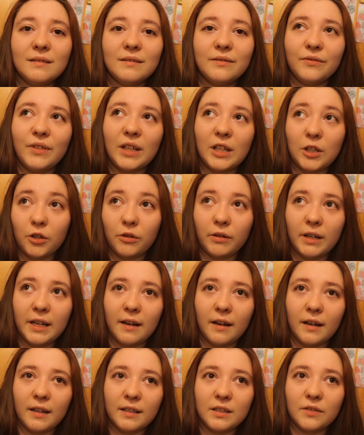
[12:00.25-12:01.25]
Victory
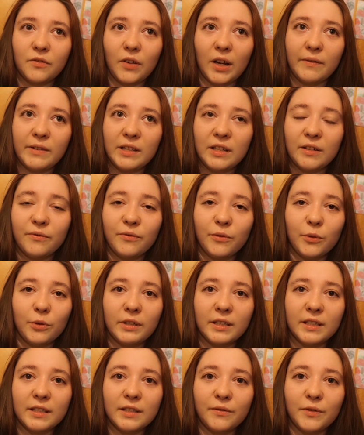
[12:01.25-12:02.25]
dance for having done 4
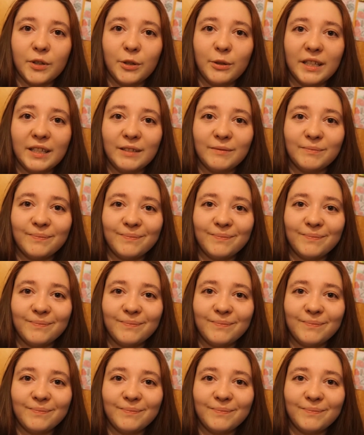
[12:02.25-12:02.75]
years of uni.